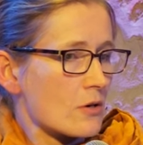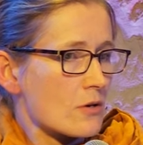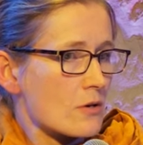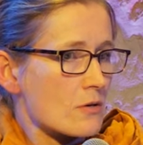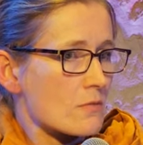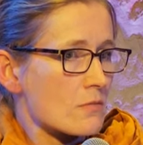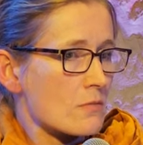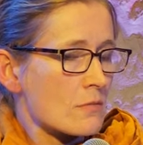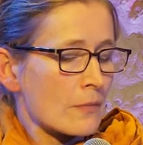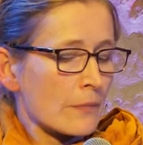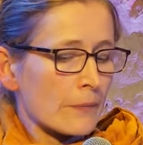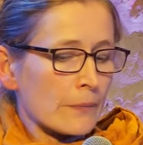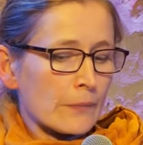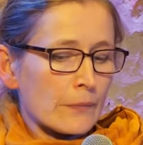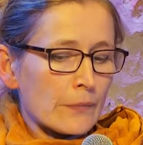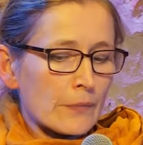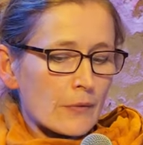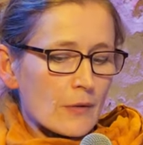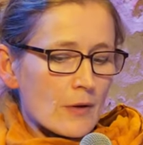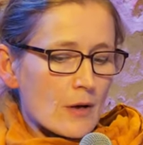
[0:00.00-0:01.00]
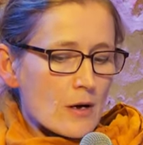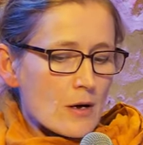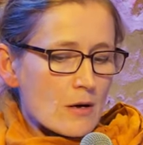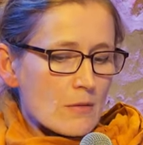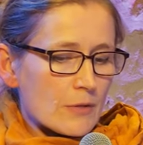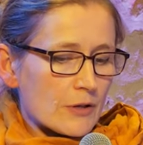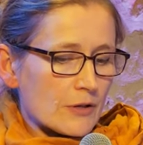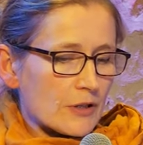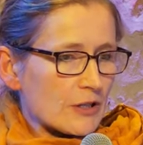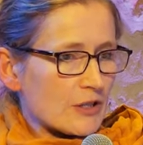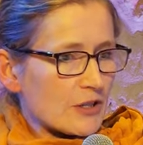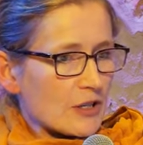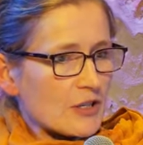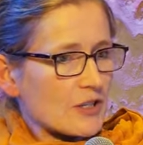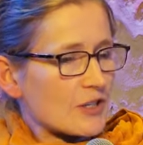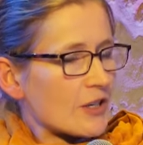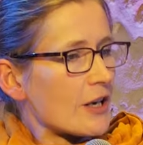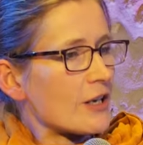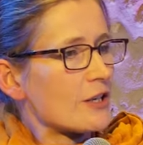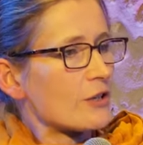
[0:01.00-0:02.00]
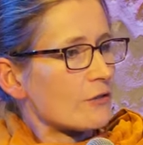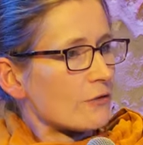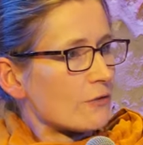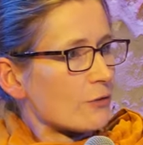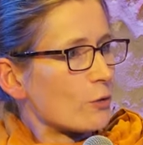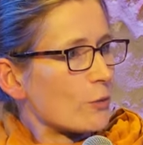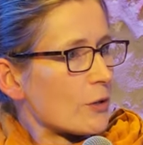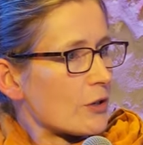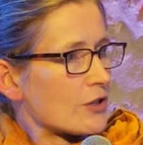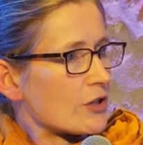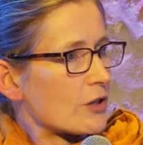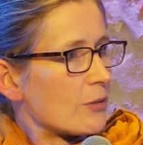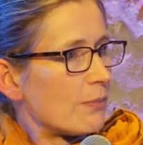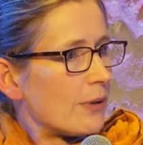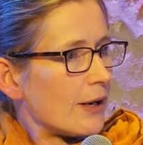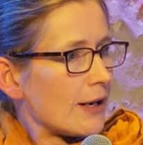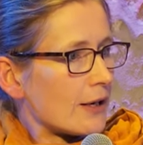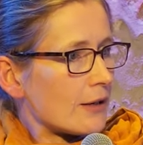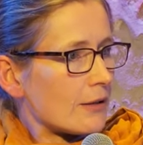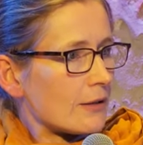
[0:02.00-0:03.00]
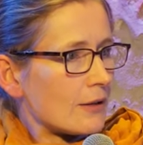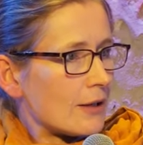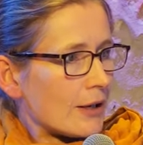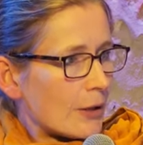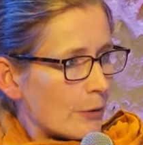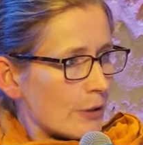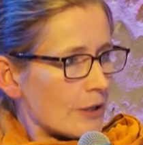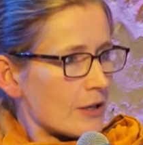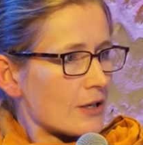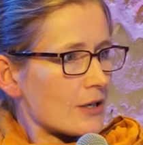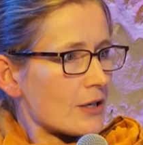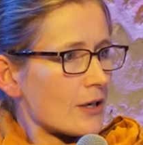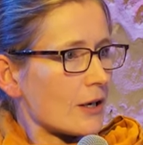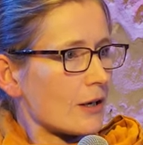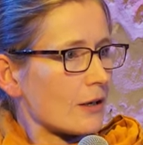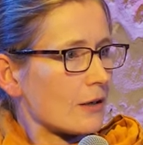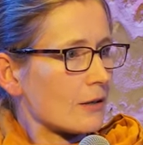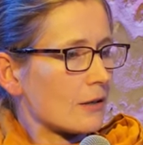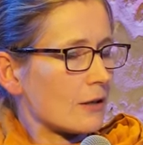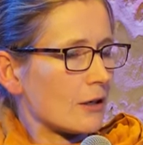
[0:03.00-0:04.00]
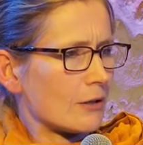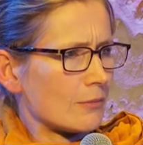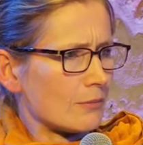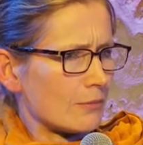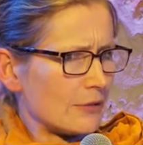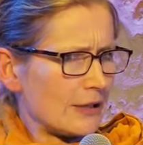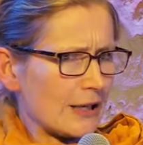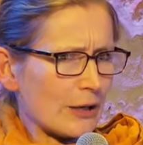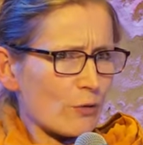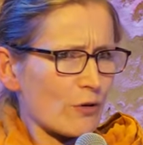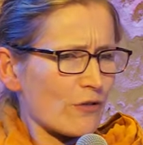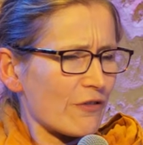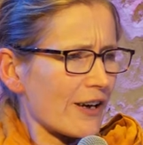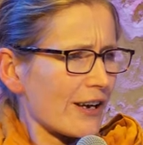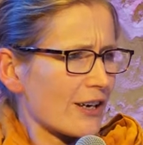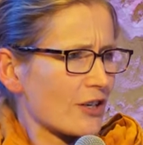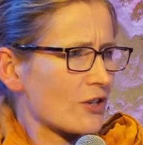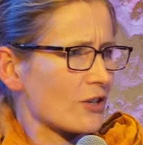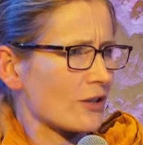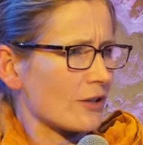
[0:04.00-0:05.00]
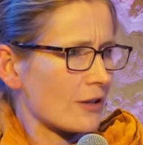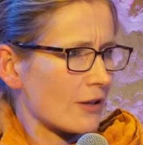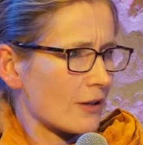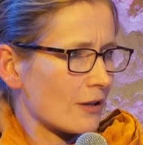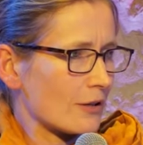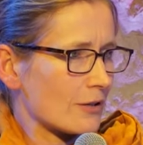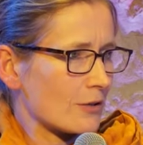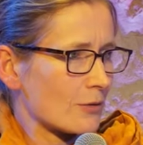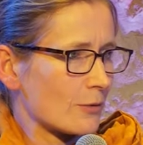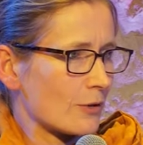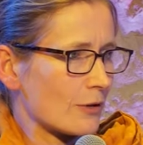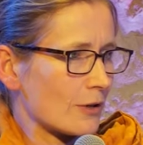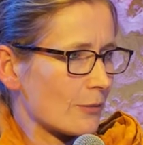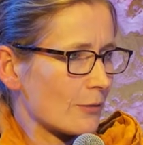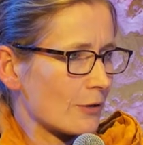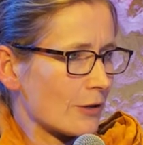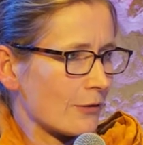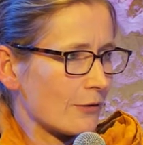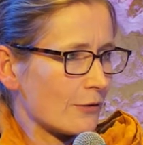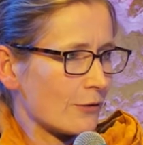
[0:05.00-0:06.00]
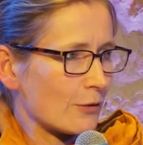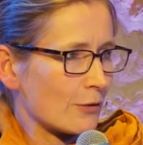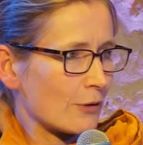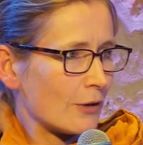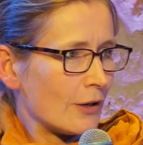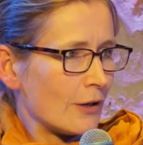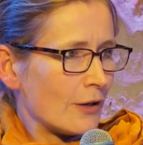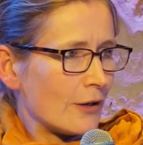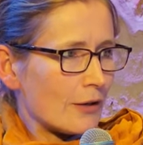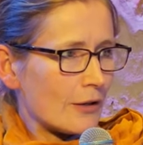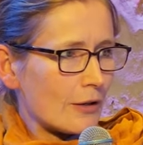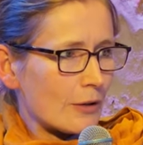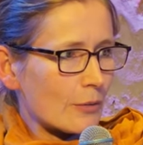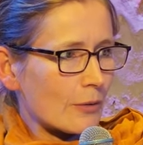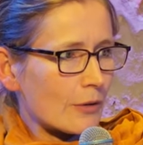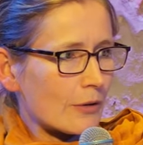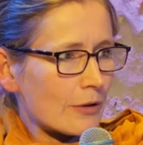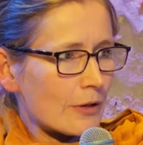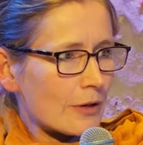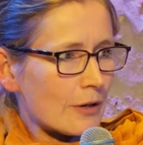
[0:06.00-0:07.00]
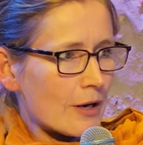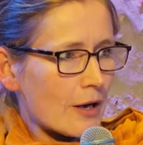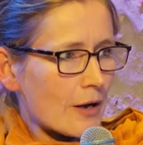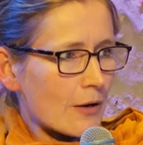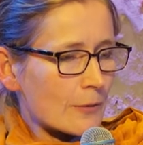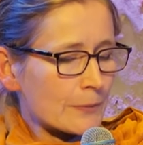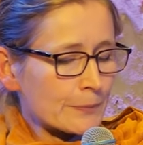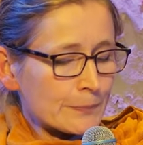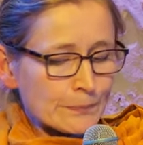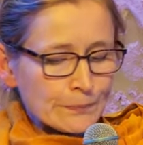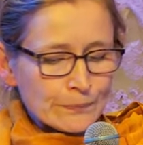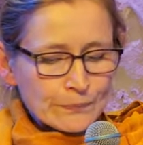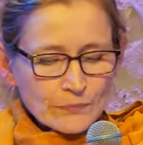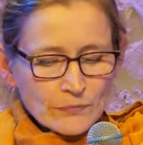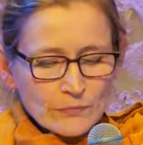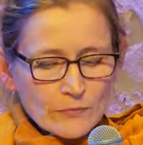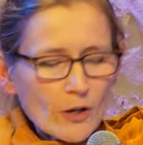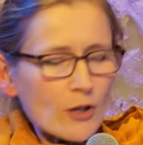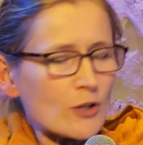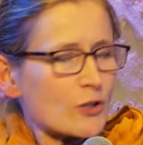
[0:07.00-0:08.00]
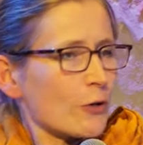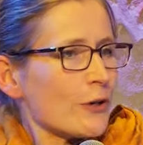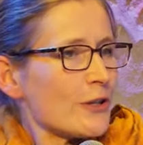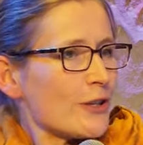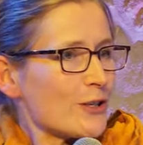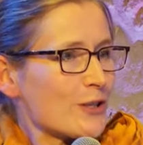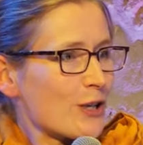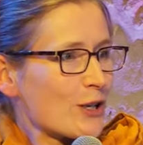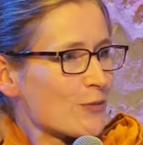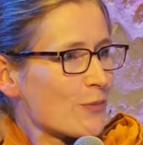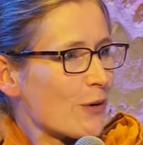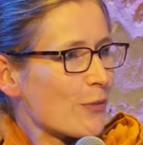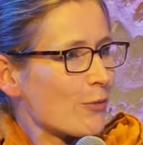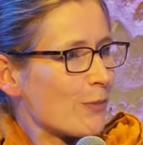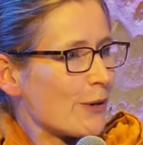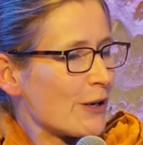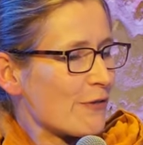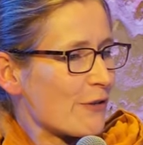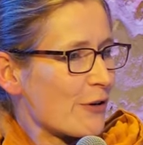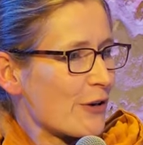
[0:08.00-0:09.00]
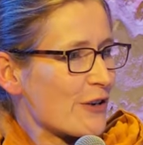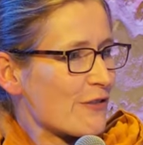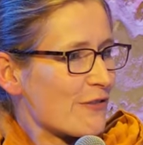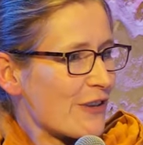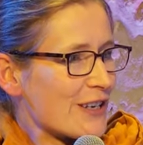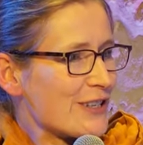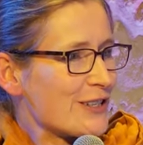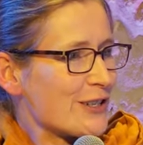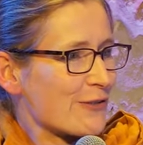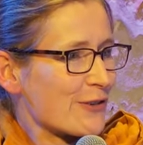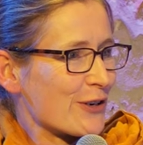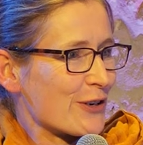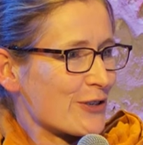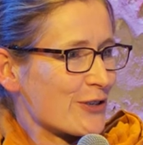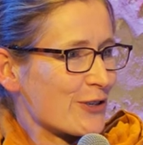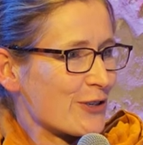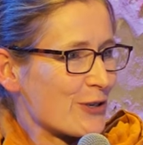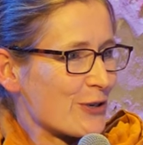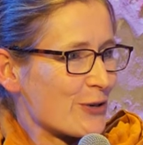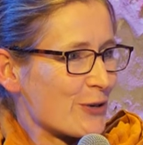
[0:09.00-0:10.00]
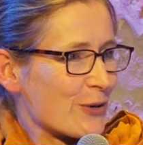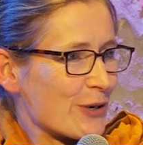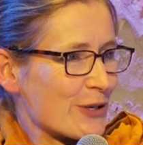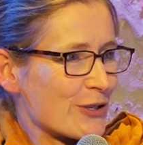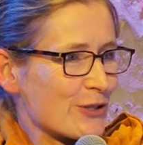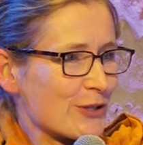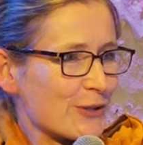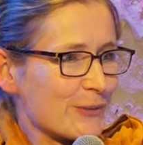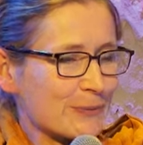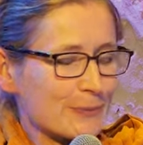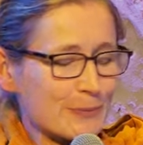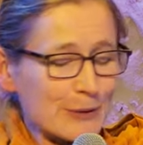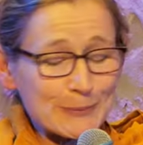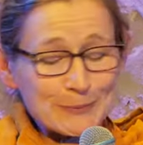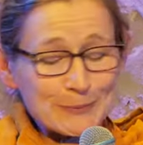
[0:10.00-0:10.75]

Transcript: to whom. And there's a state of almost complete liquefaction, I think is the word I'm looking for, that we're in now. Sorry, that's probably a very evasive answer to your question.